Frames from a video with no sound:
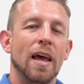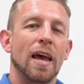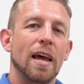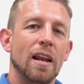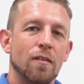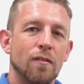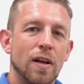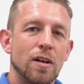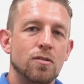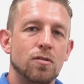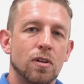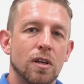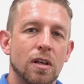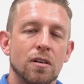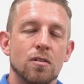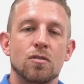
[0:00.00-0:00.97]
And
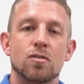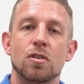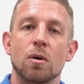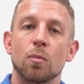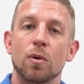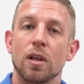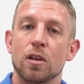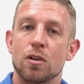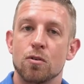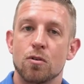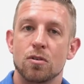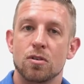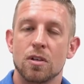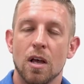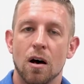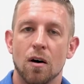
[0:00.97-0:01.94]
eventually, someone like
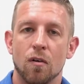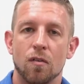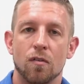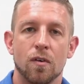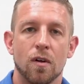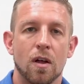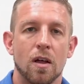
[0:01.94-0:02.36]
yourself